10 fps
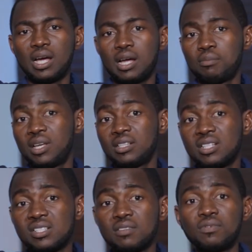I mean,
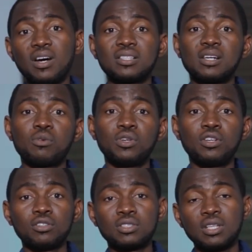this inverter will
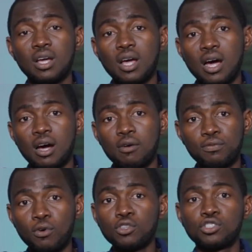not uh,
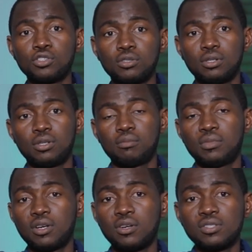function
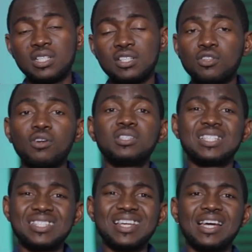because it's not
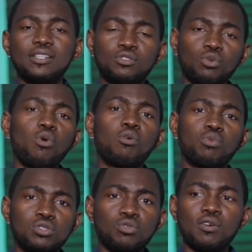designed to work
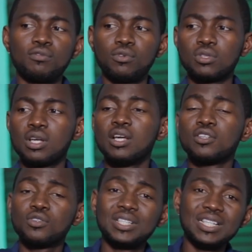with 12 volt.
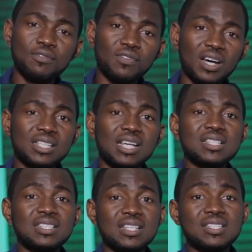So the inverter
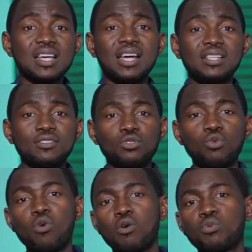is designed to
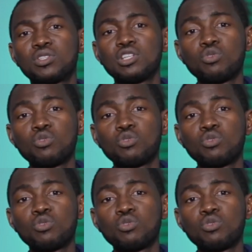work with a